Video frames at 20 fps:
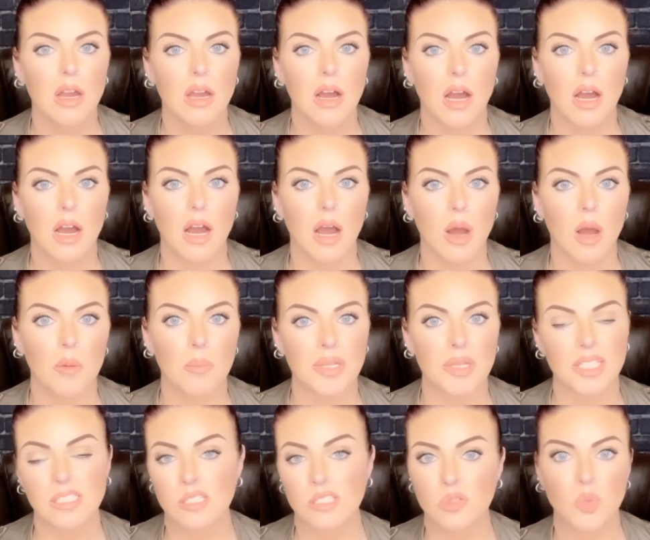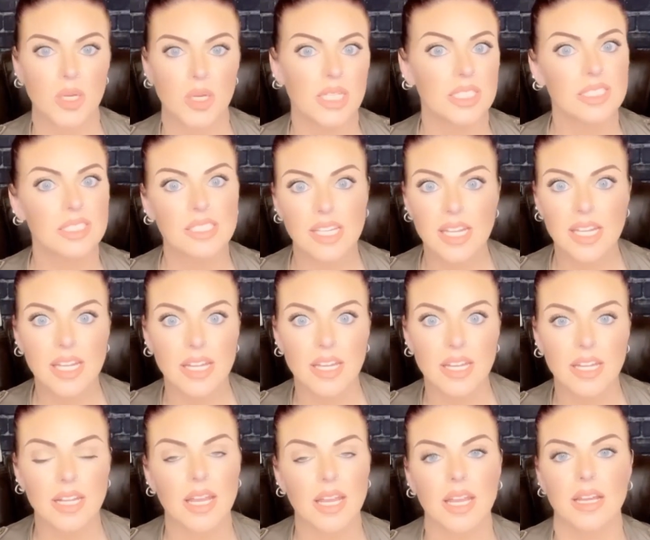But this is what he
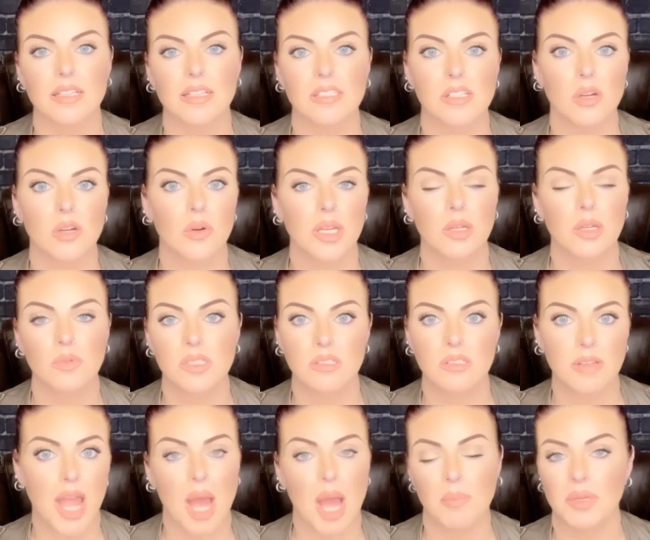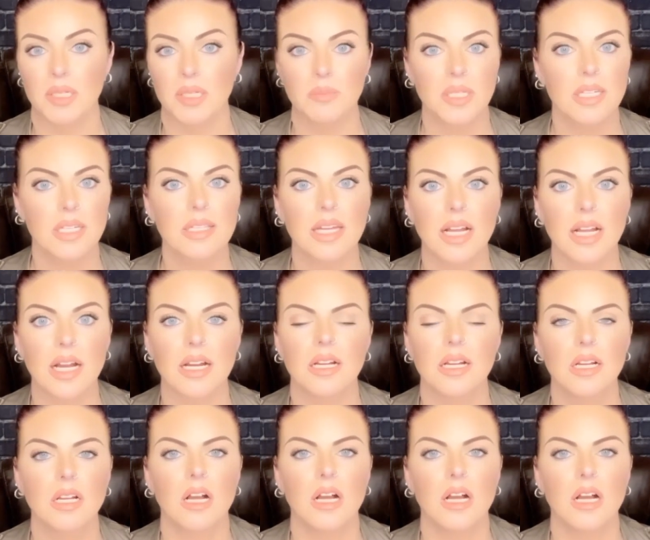did. And so he was happy to be there.